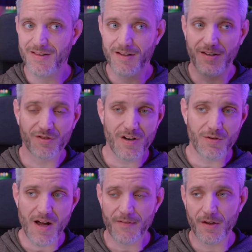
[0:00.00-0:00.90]
the discrete
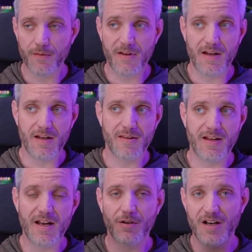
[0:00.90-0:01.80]
graphic or the, the
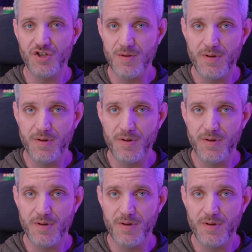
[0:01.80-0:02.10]
integrated